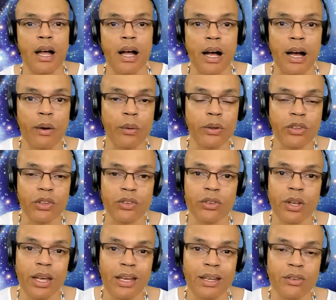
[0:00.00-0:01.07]
I would just
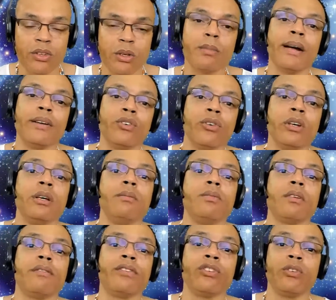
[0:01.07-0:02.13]
take into my dreams
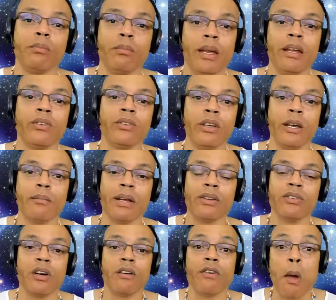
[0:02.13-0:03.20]
of me seeing
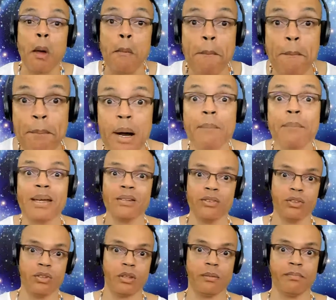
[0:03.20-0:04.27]
myself bump into
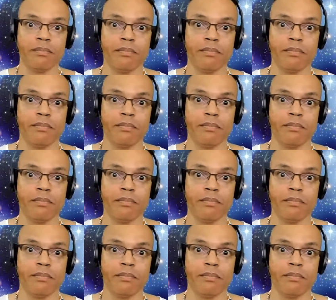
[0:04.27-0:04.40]
them.